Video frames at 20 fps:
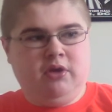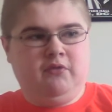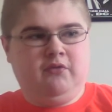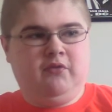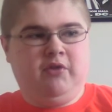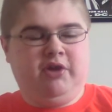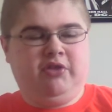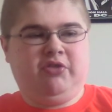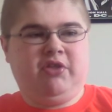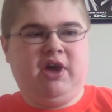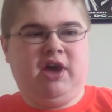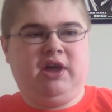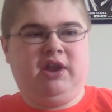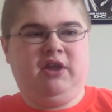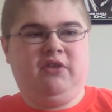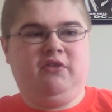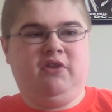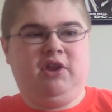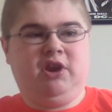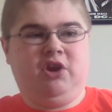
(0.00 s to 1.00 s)

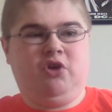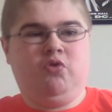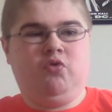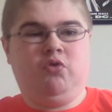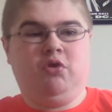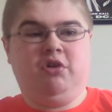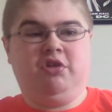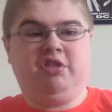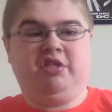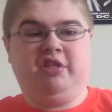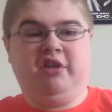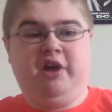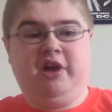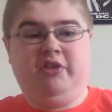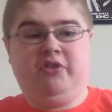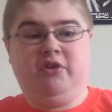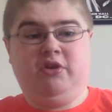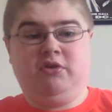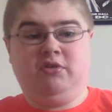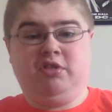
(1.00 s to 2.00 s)
And then of course
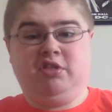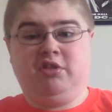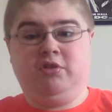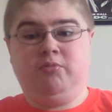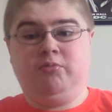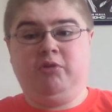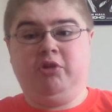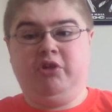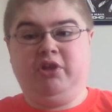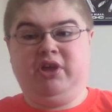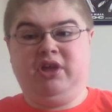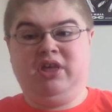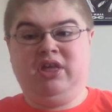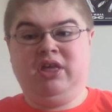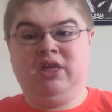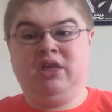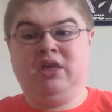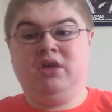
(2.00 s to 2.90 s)
there's the really